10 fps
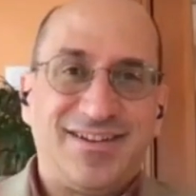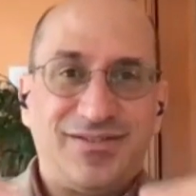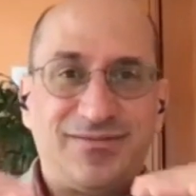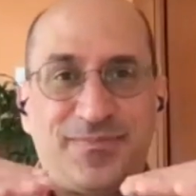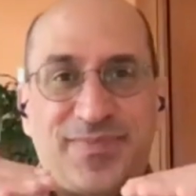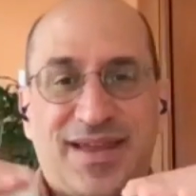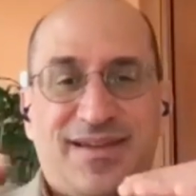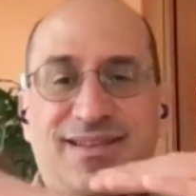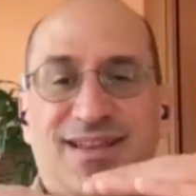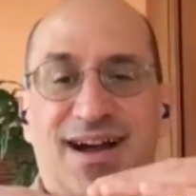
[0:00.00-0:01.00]
So
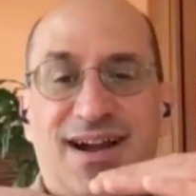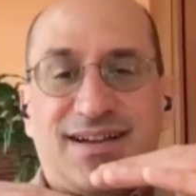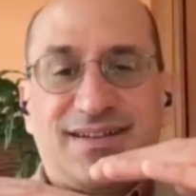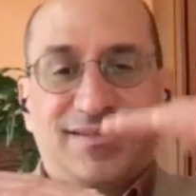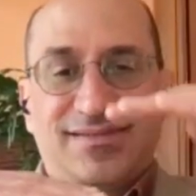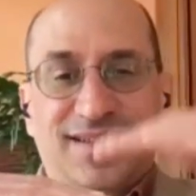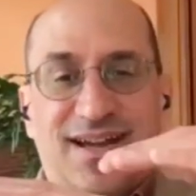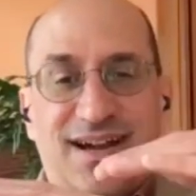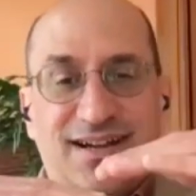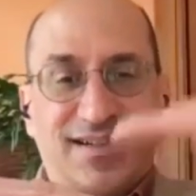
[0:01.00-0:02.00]
lock,
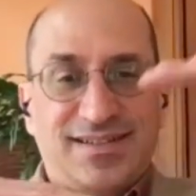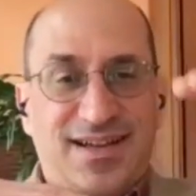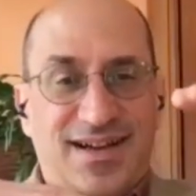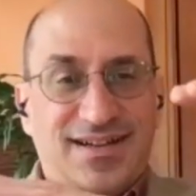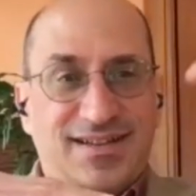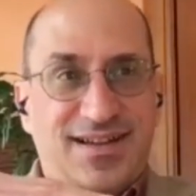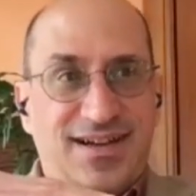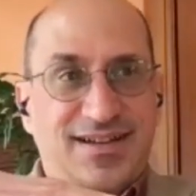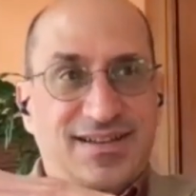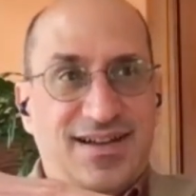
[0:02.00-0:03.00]
lock, lock,
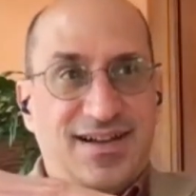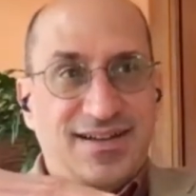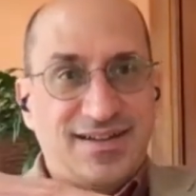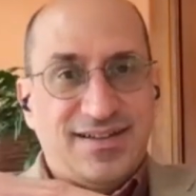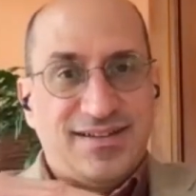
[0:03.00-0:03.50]
lock, lock.